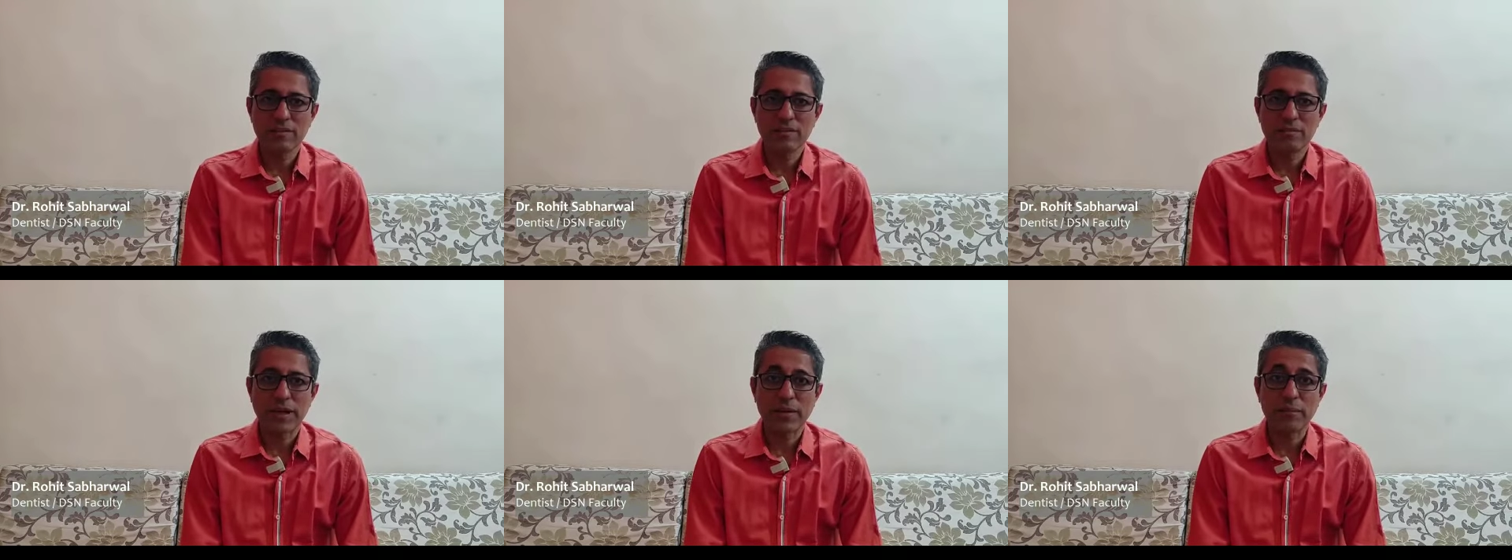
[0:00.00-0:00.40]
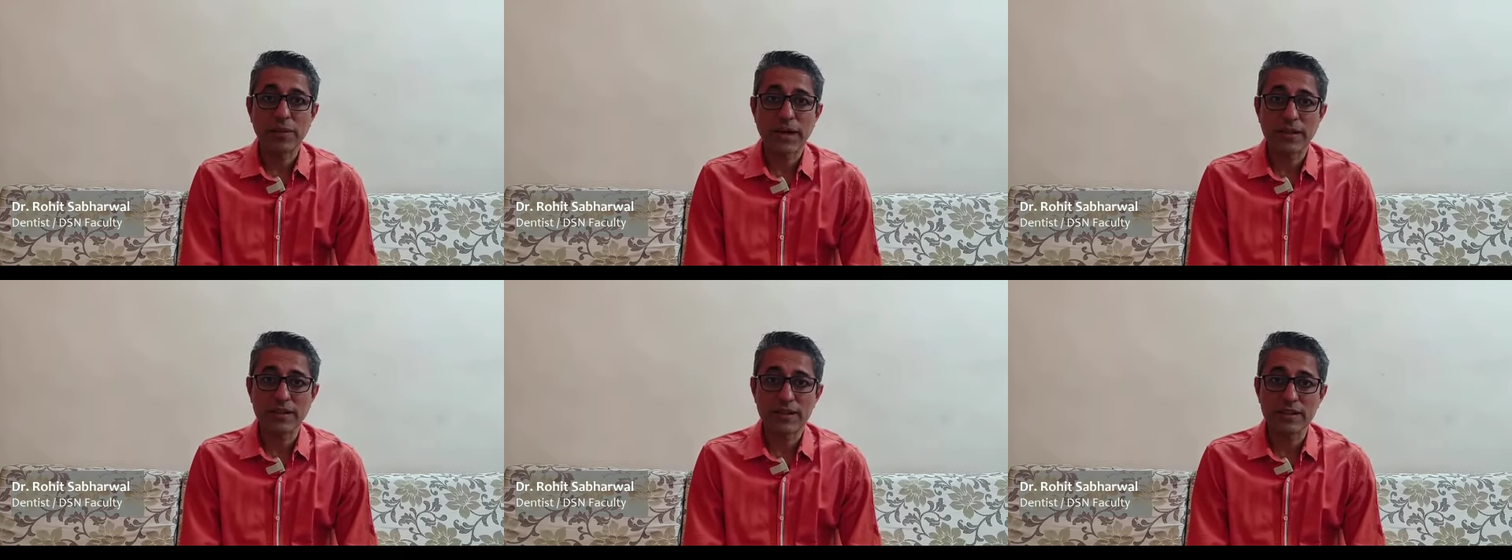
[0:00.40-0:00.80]
my
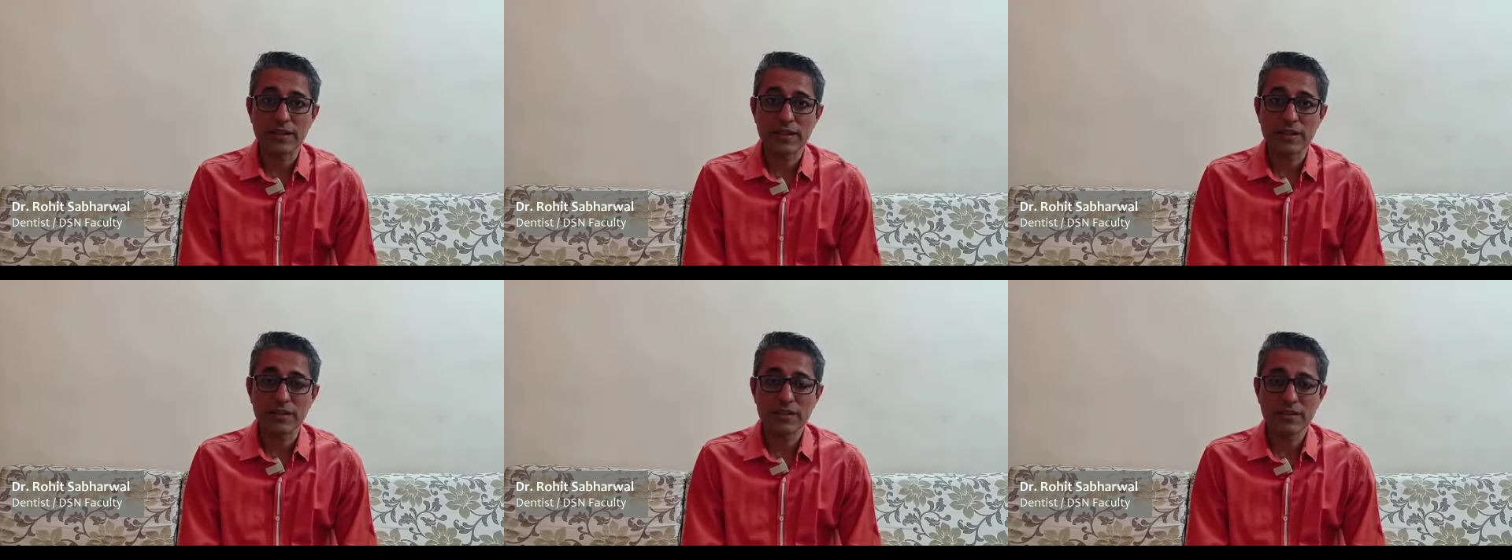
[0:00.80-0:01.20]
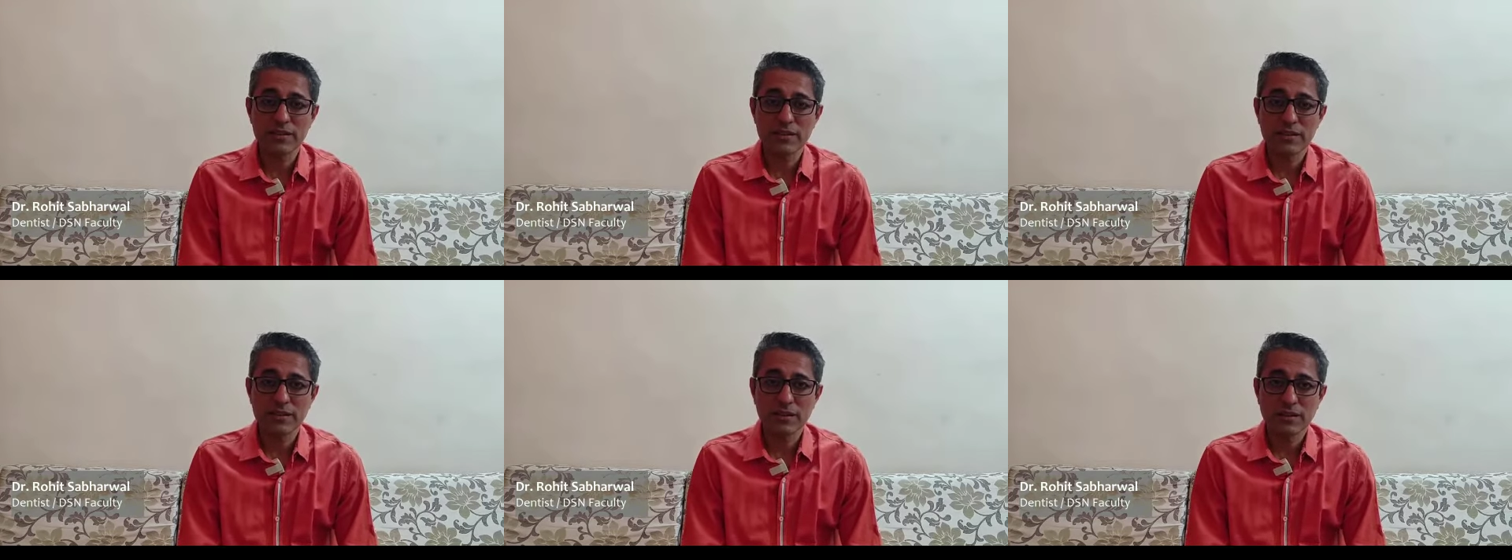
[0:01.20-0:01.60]
practice
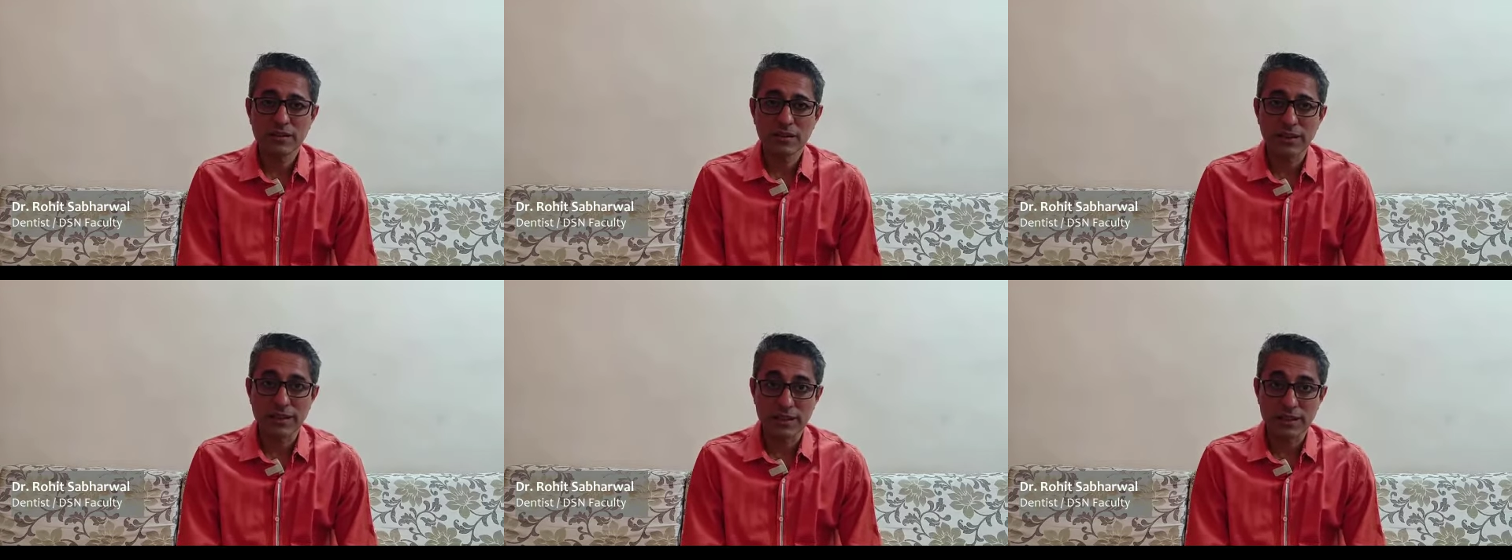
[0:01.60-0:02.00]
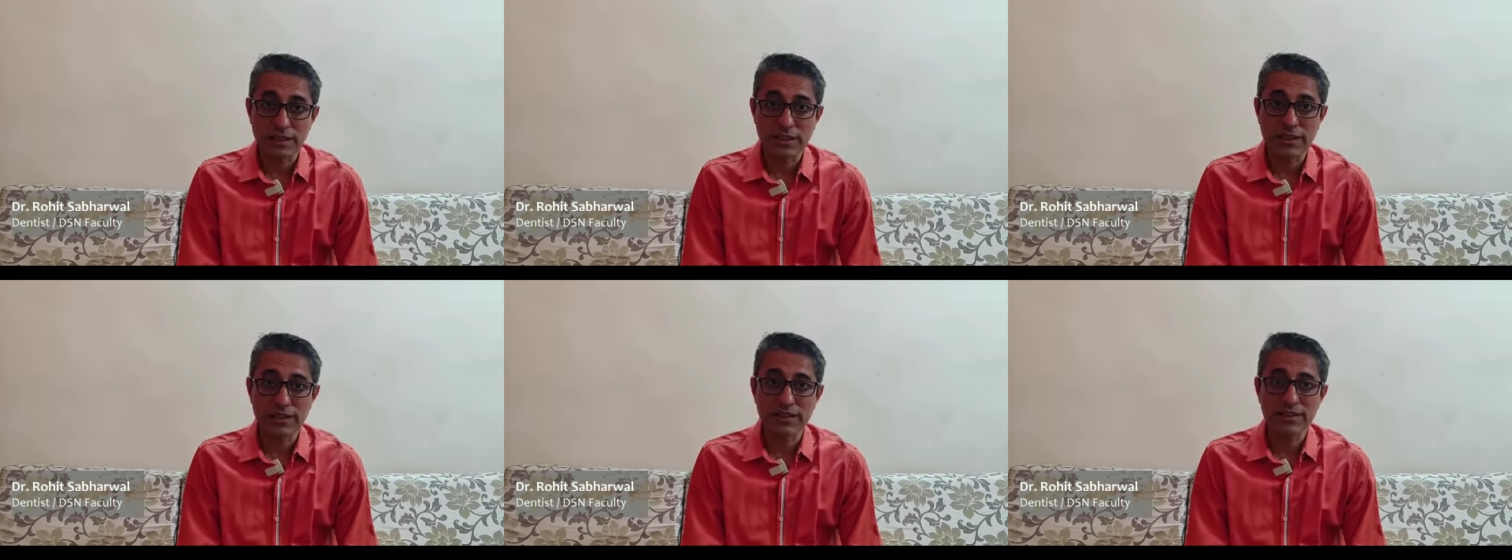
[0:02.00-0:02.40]

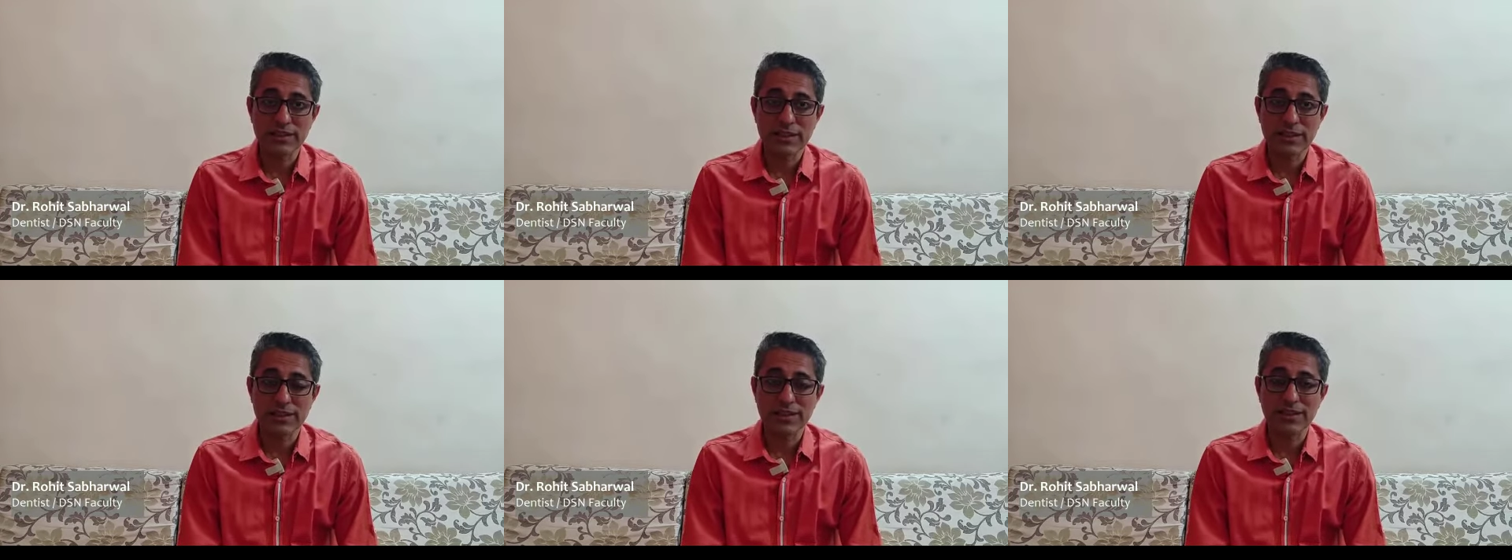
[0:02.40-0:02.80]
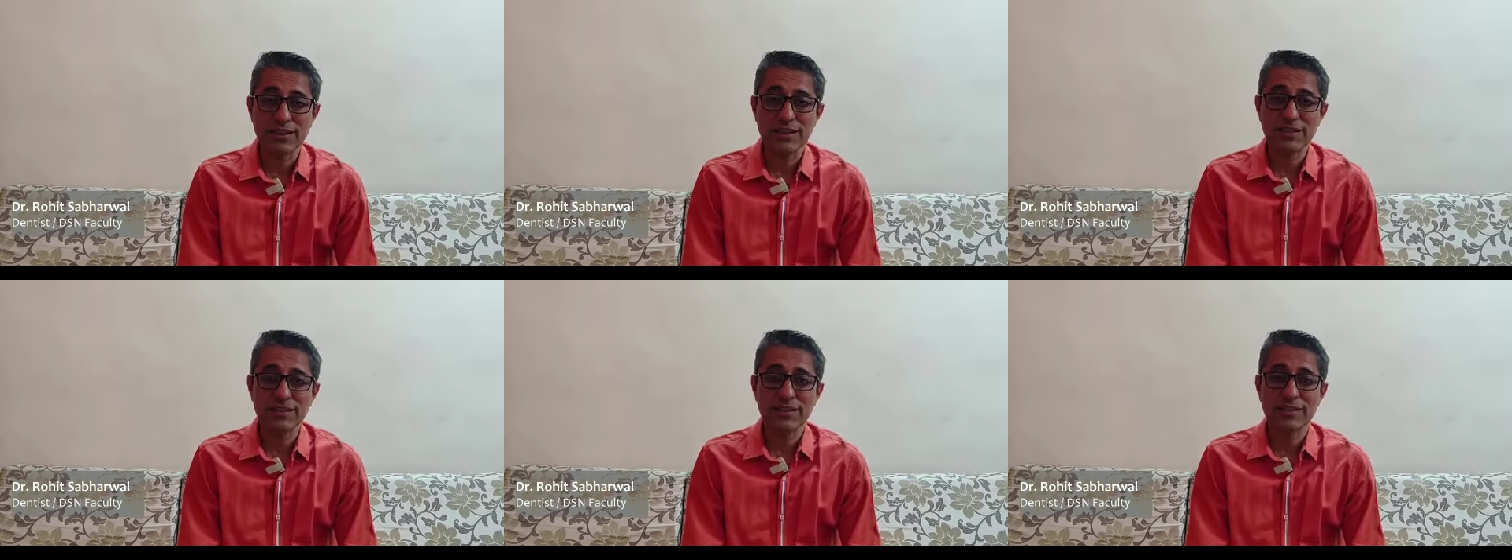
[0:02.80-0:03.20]
increased,
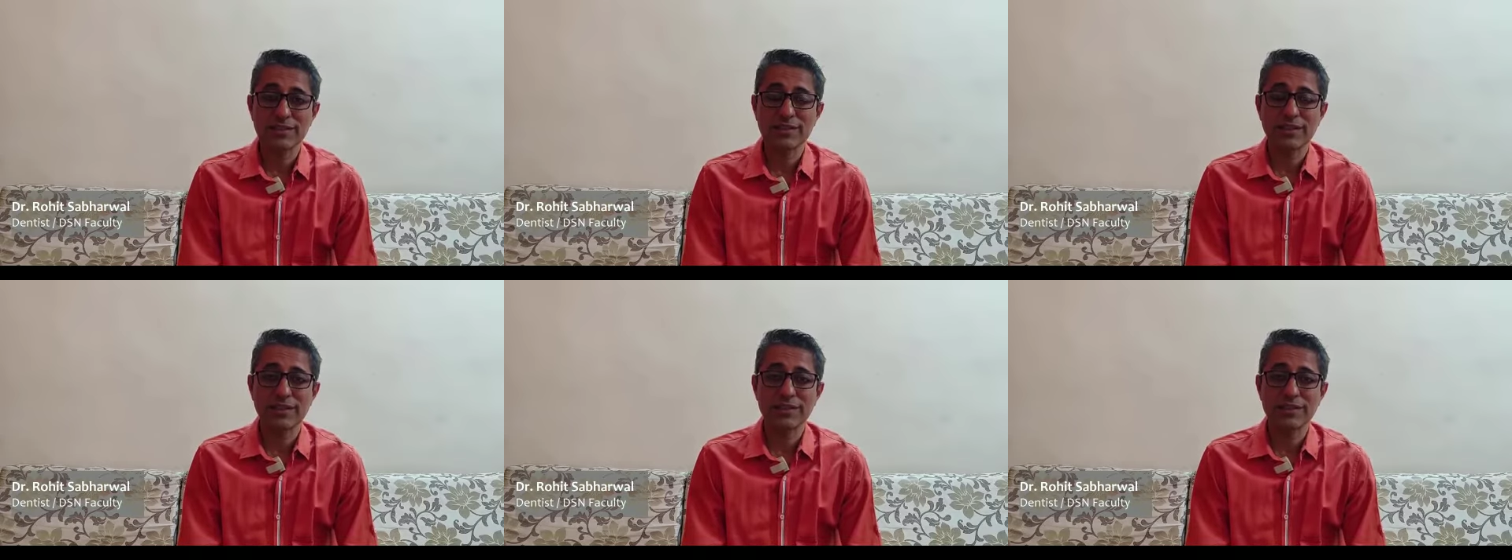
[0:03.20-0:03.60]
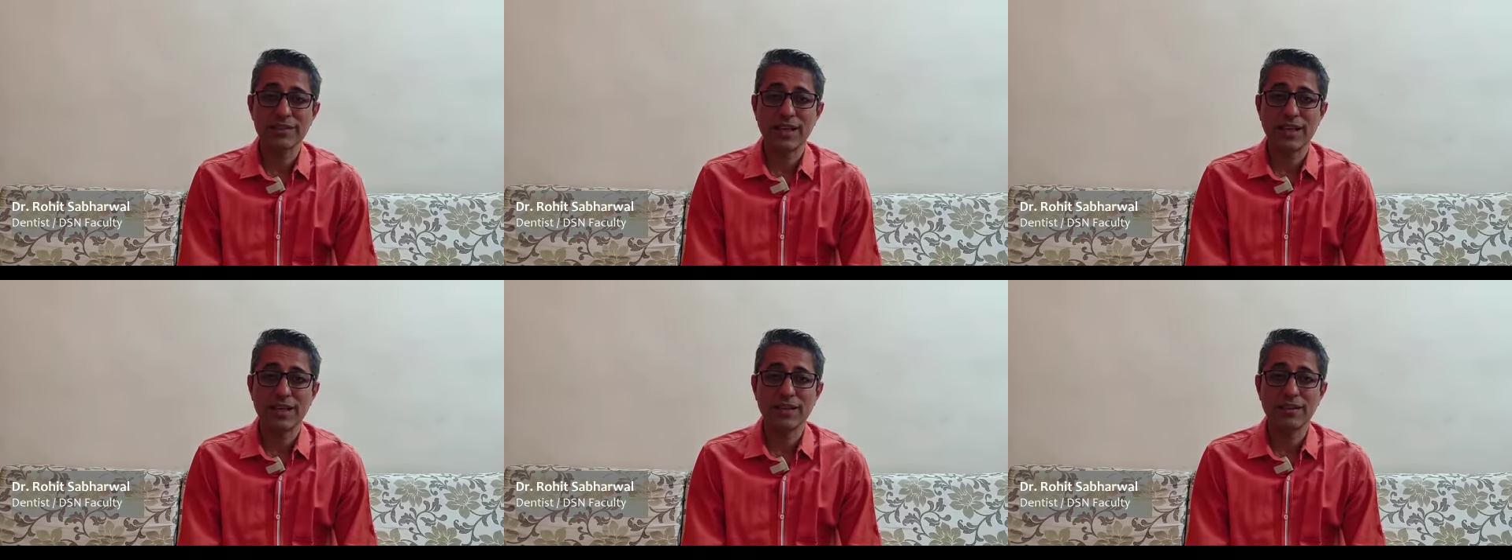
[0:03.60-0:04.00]
increased, increased,
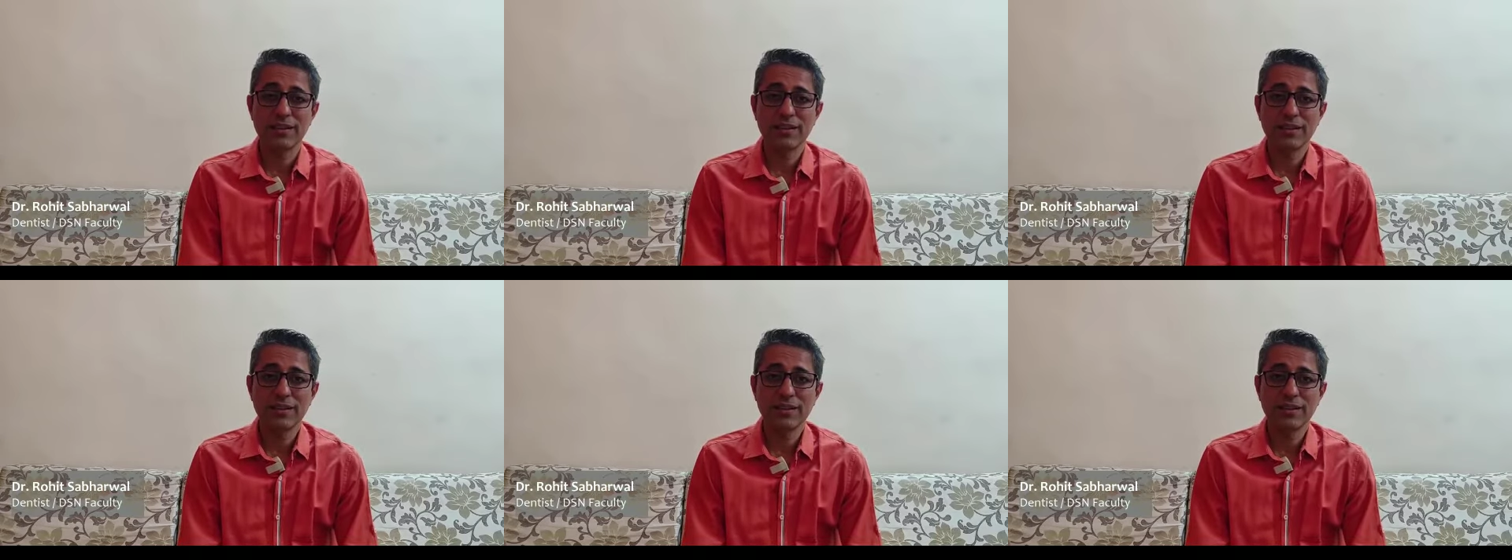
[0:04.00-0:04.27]
and